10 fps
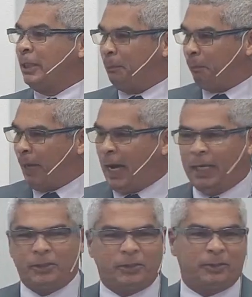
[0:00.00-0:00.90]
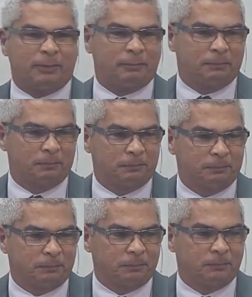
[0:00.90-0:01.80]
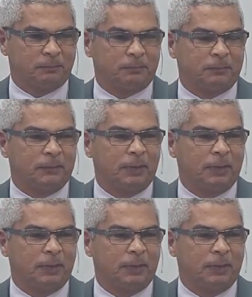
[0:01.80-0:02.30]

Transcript: And when Jesus departs,